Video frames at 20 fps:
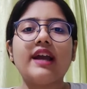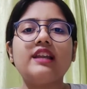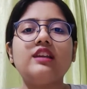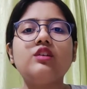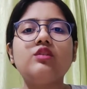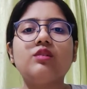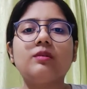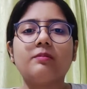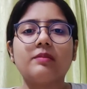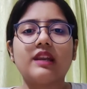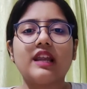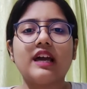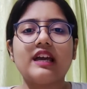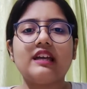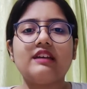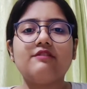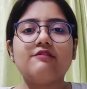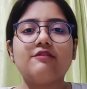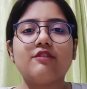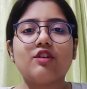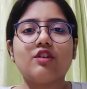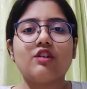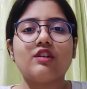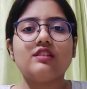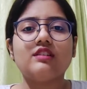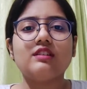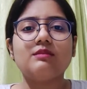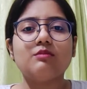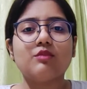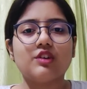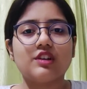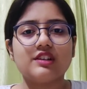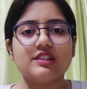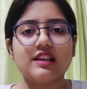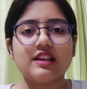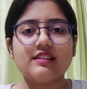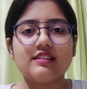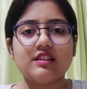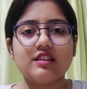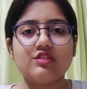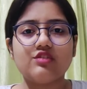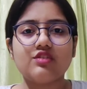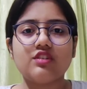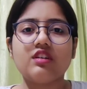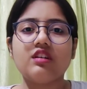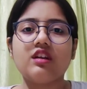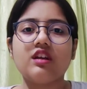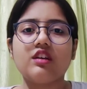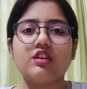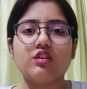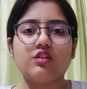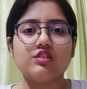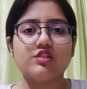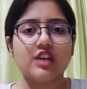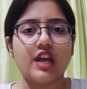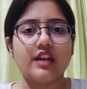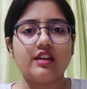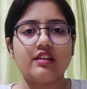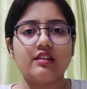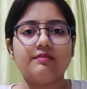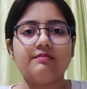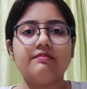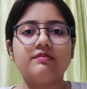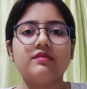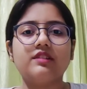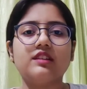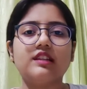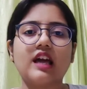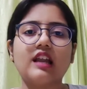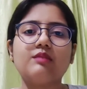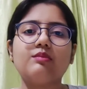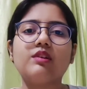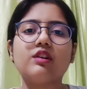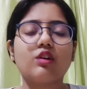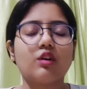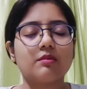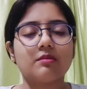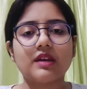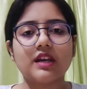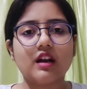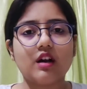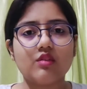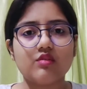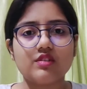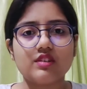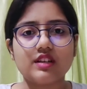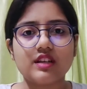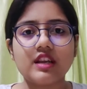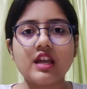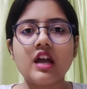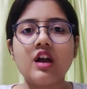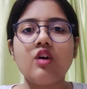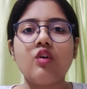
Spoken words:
you apply for the monetization in your channel. That will not be counted.